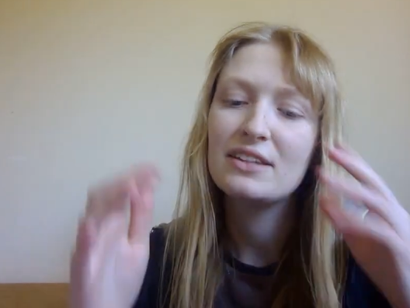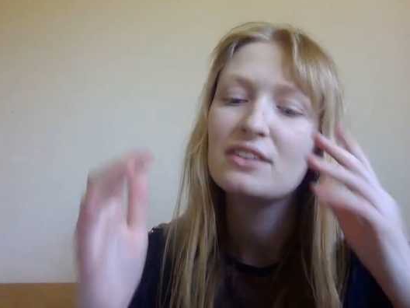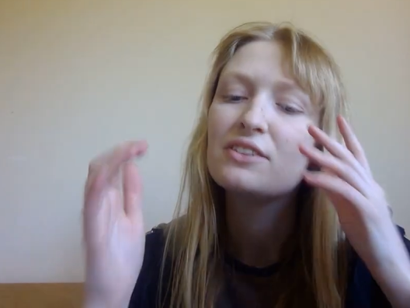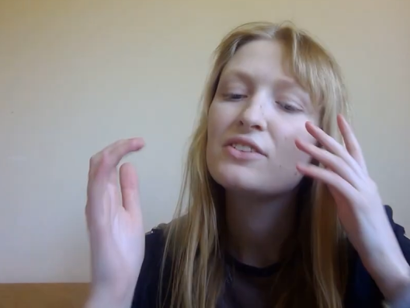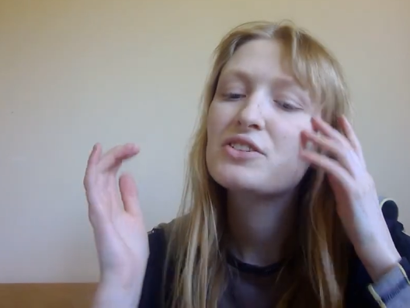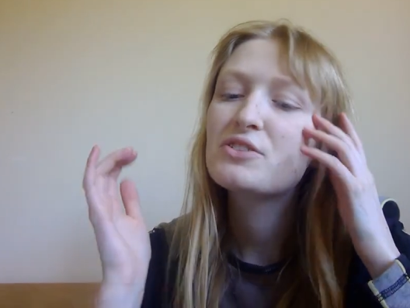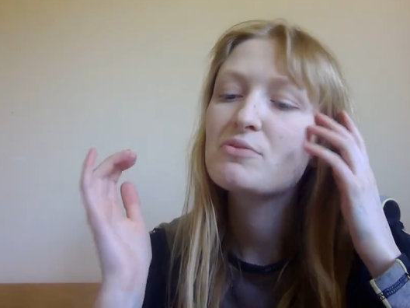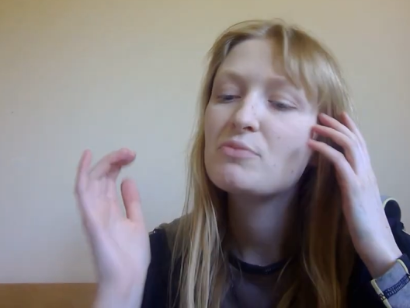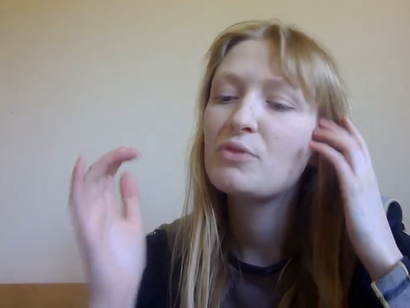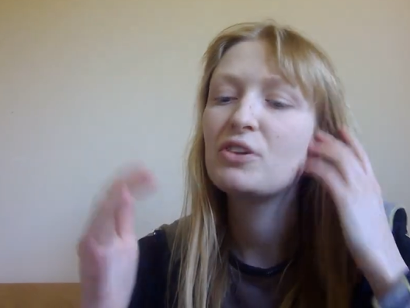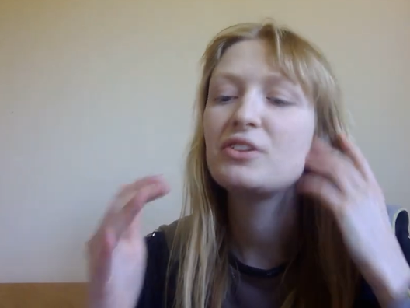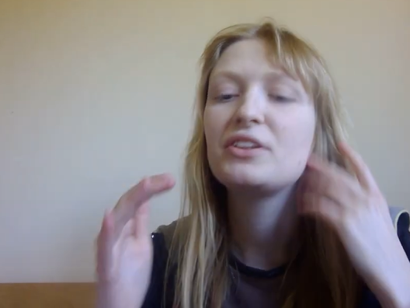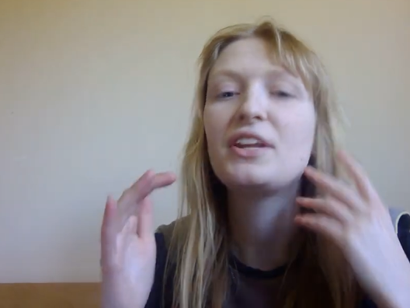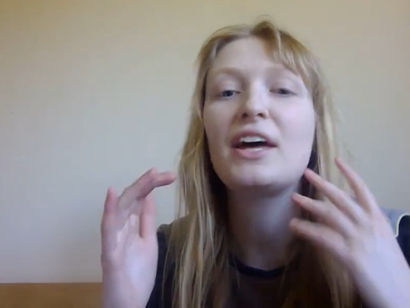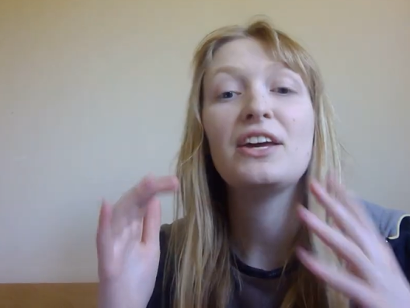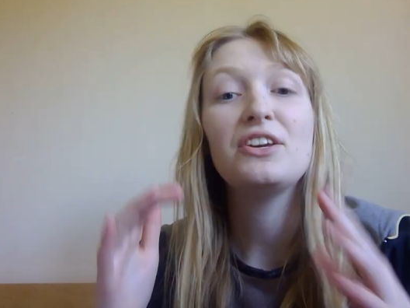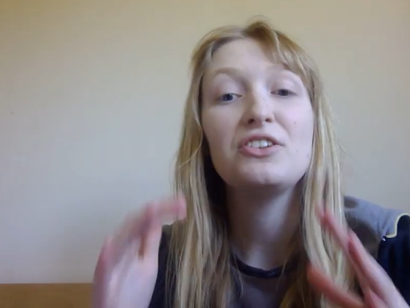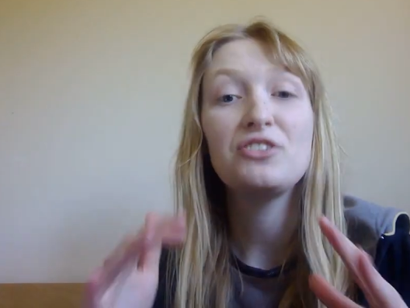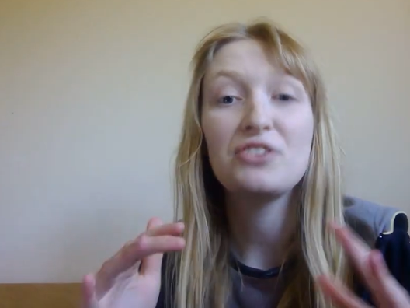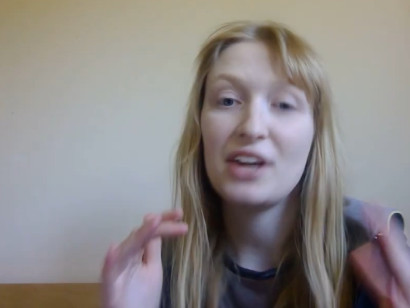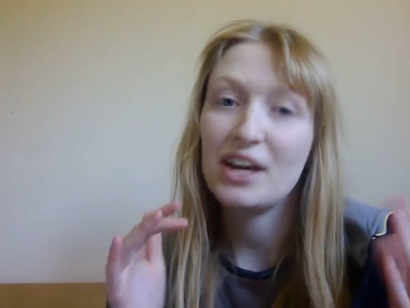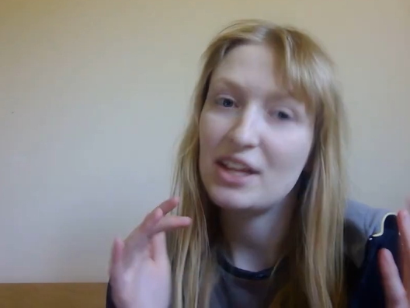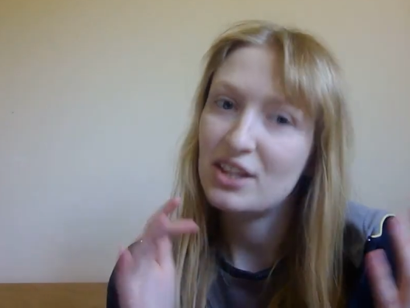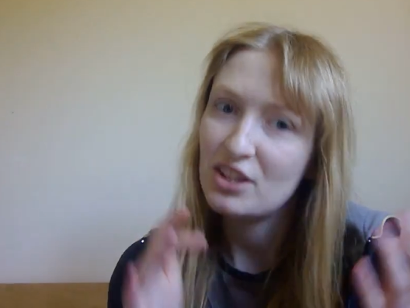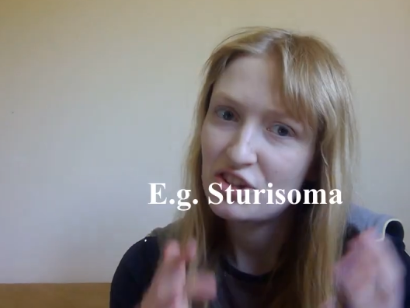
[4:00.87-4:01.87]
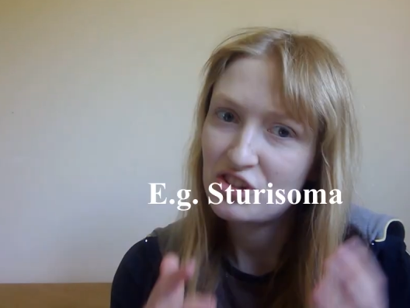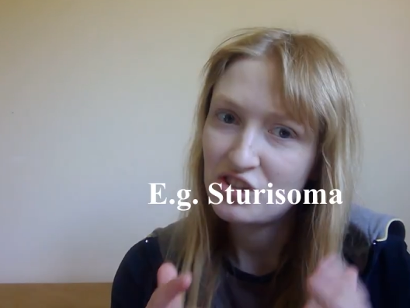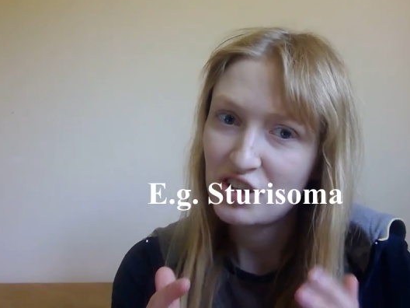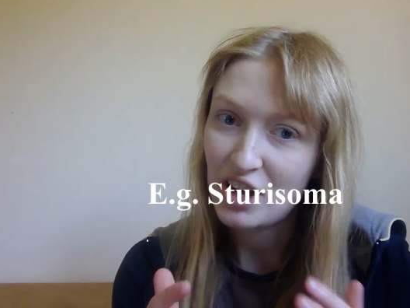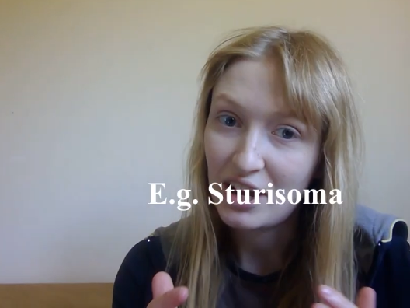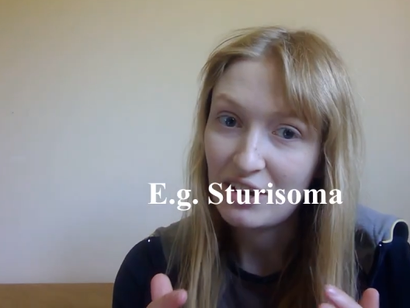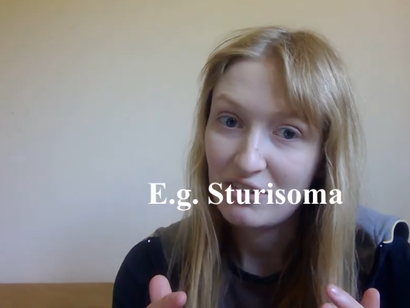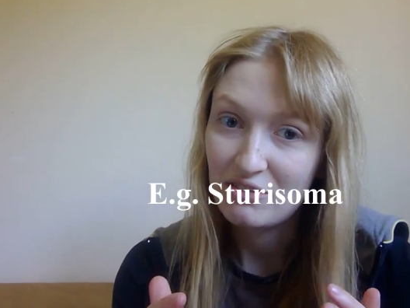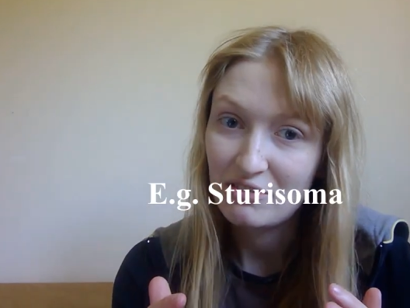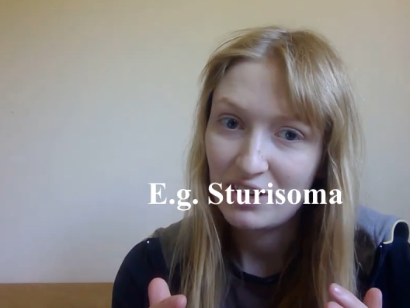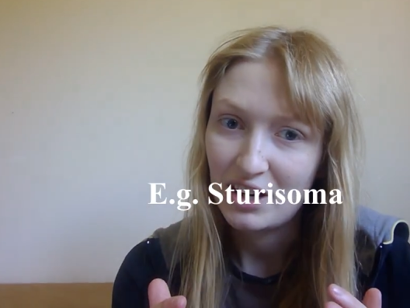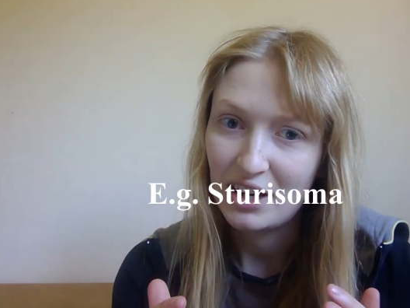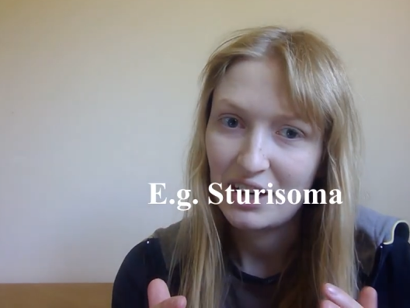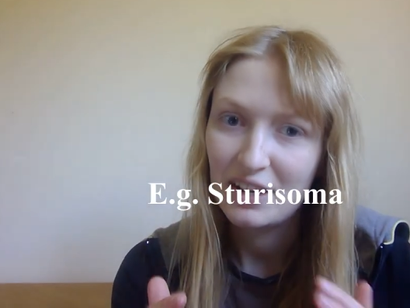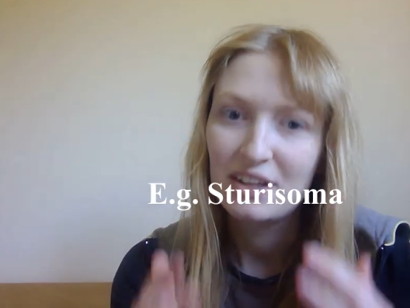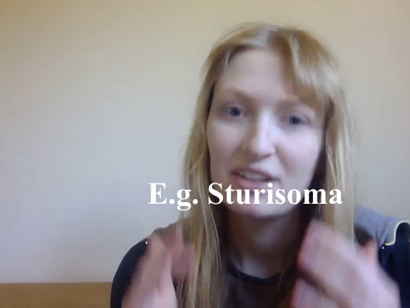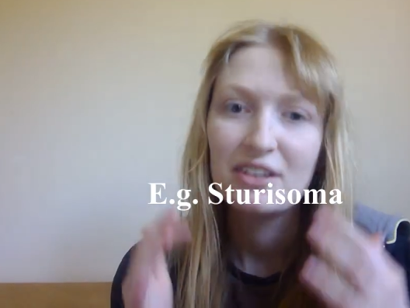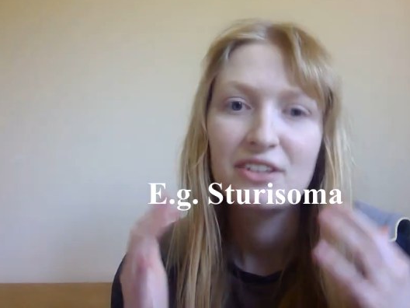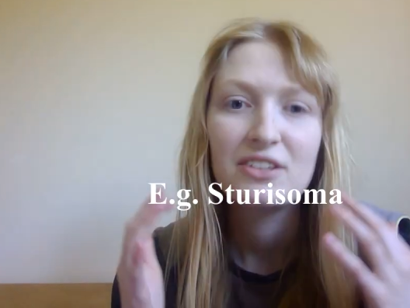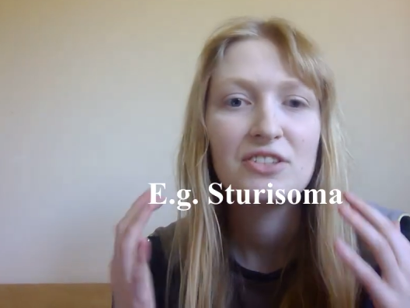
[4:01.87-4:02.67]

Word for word: and smaller than that you get the genera.